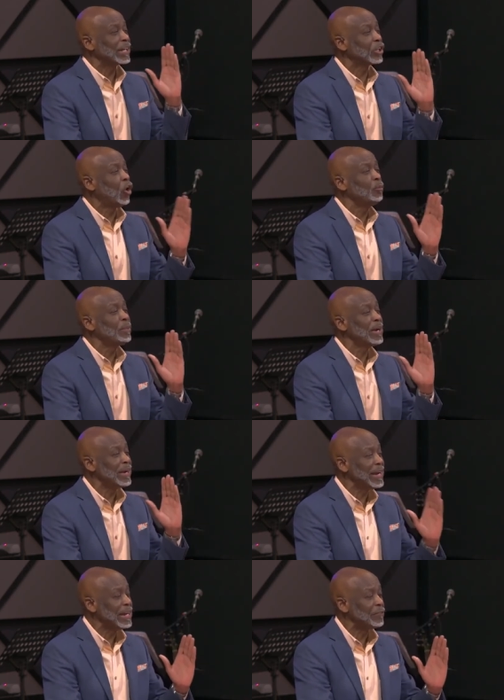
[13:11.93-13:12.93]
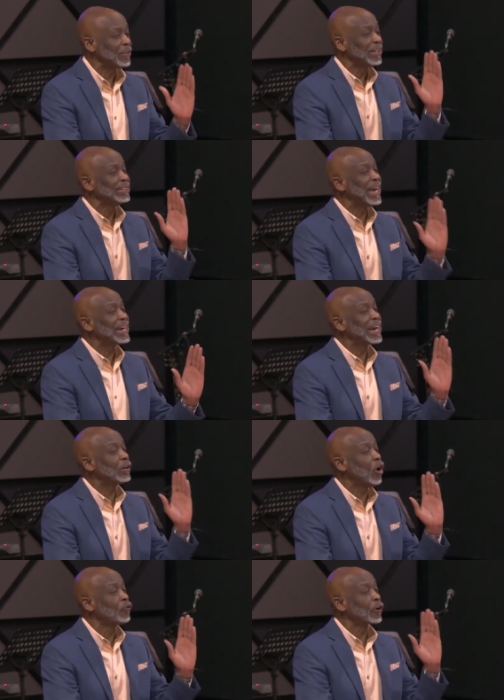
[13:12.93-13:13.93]
that don't believe they
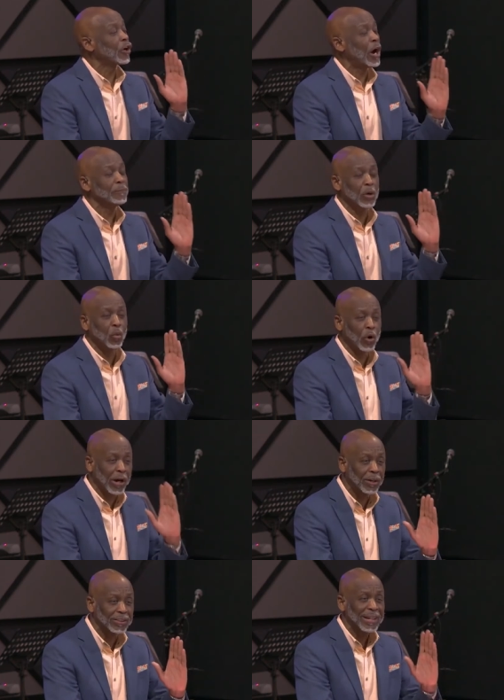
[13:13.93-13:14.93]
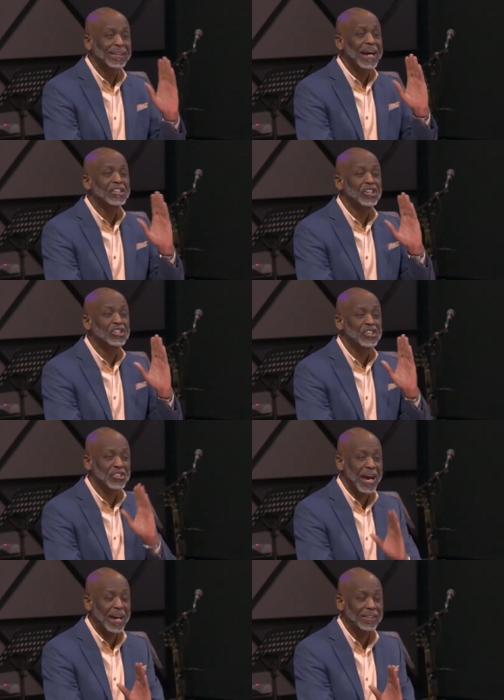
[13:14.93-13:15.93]
can overcome the world like
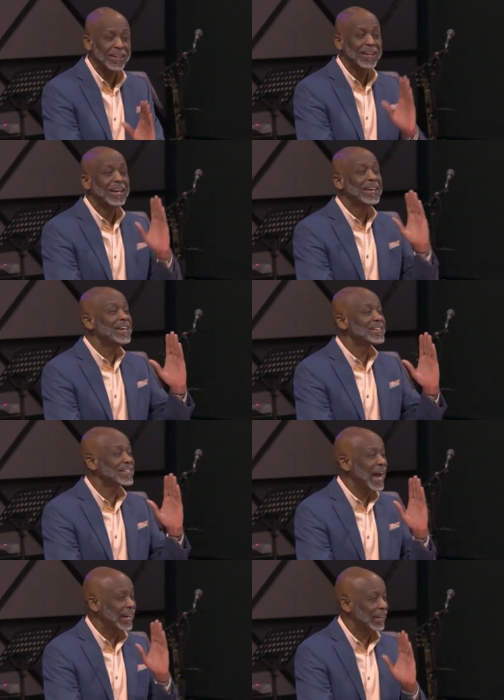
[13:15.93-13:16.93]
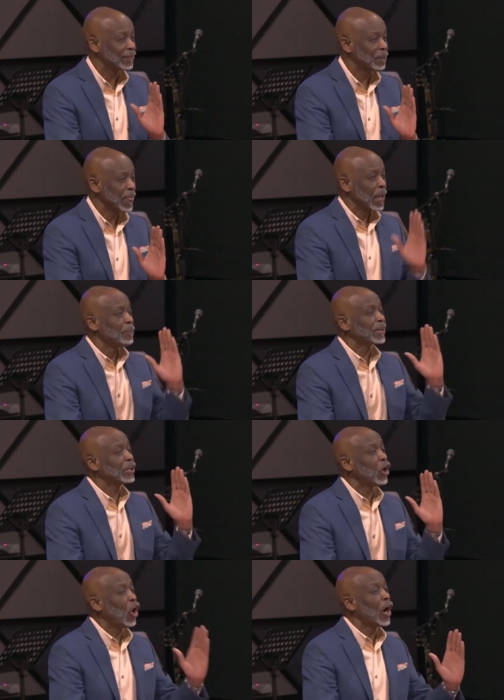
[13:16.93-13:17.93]
Jesus said. He said it. But
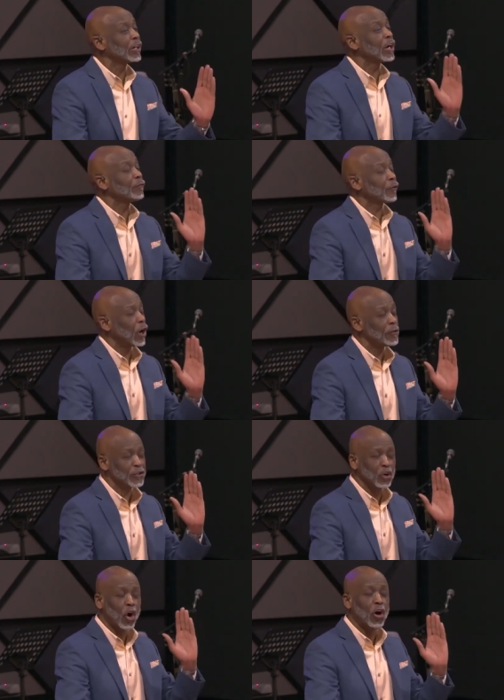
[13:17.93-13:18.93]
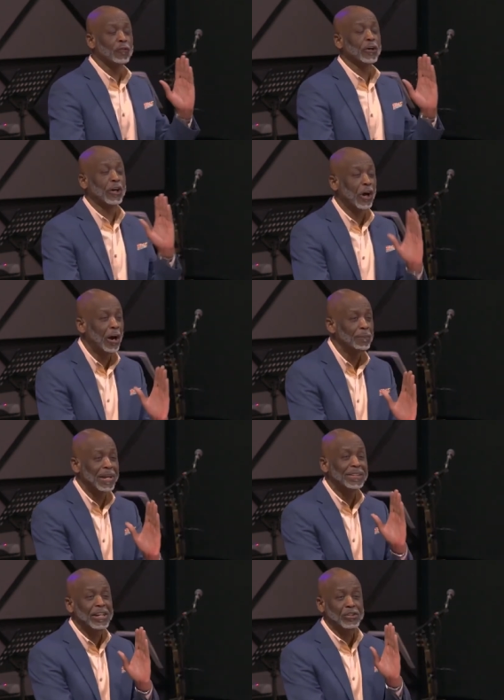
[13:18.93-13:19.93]
in order for us to
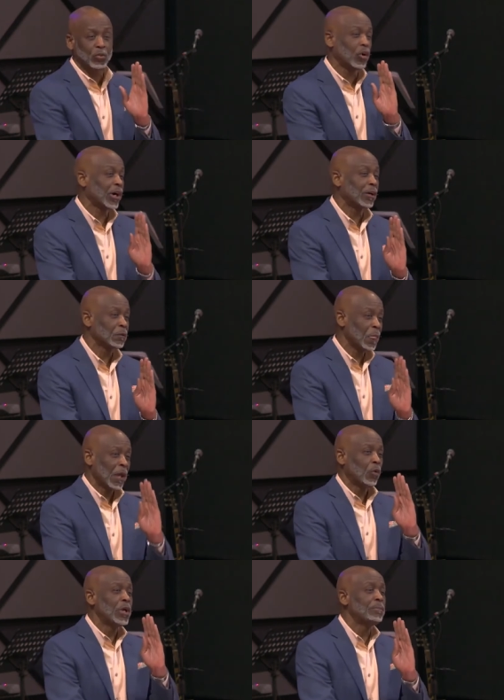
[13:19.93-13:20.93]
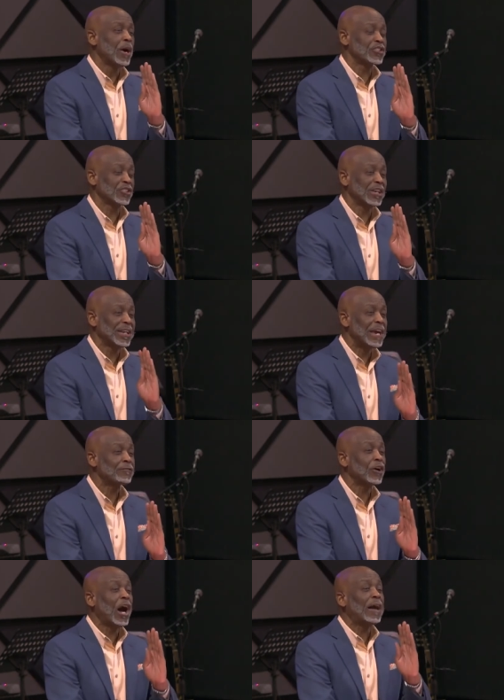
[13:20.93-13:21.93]
overcome in this world, we must
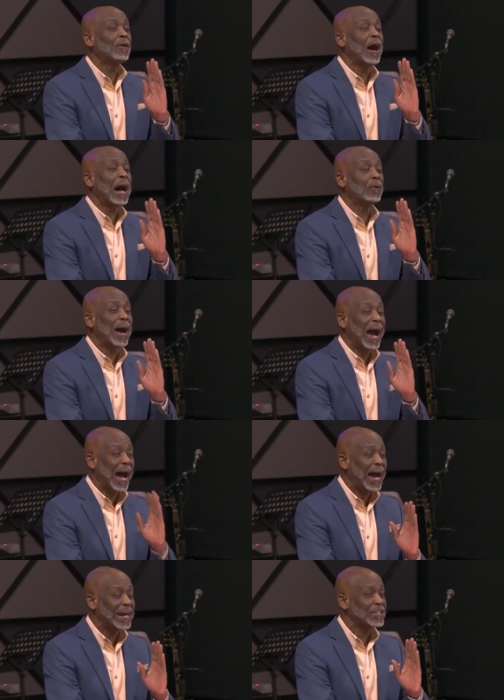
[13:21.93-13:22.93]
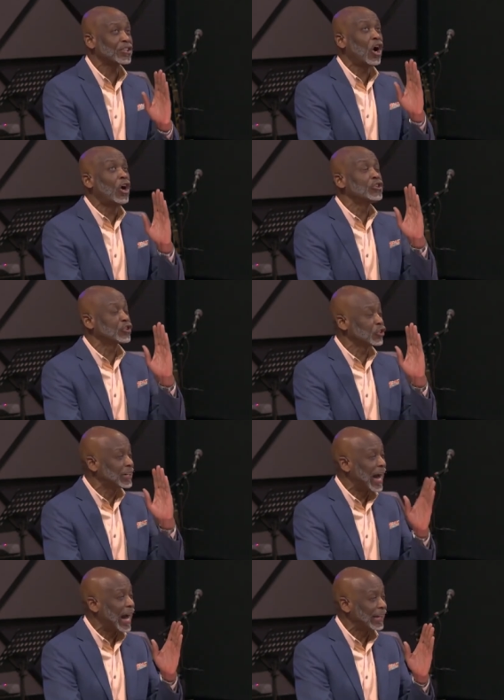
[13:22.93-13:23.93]
lift our eyes unto
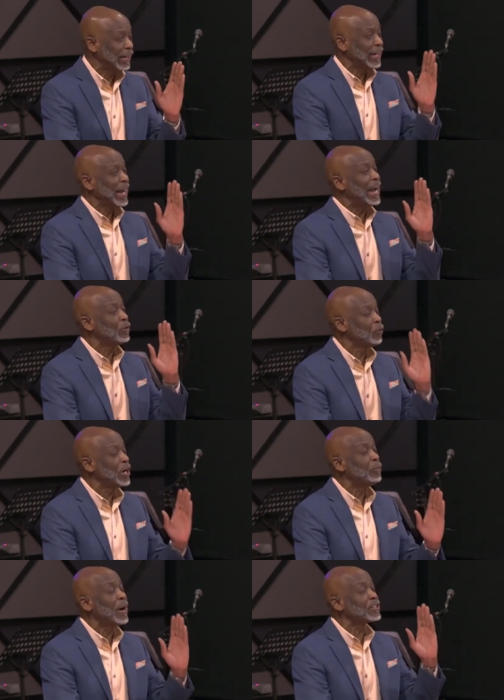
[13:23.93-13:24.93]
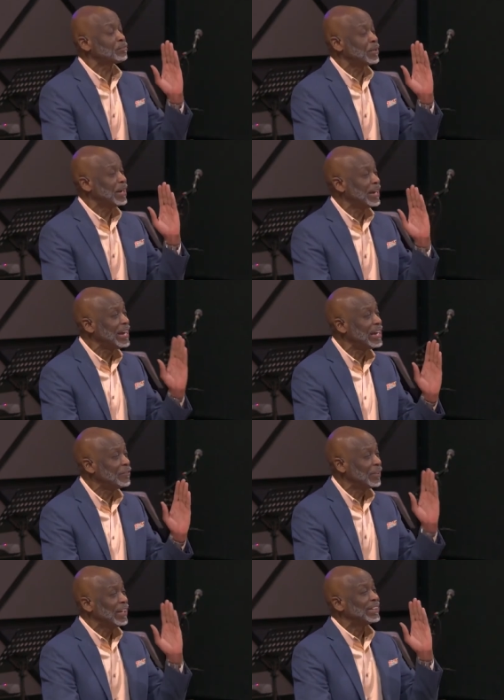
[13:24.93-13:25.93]
God, and we must
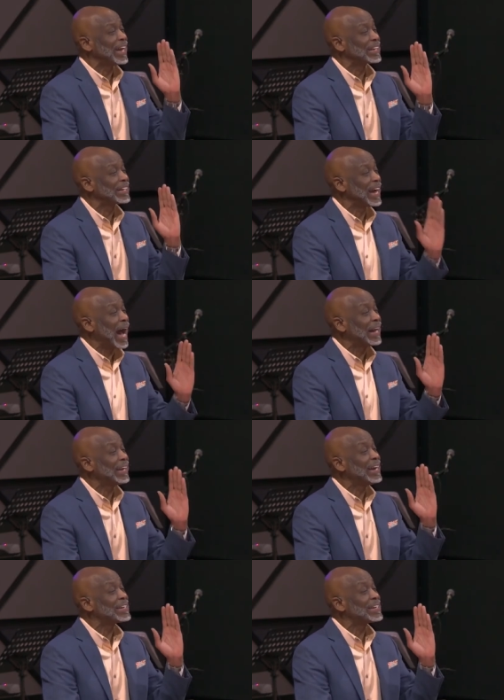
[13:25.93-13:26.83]
believe that God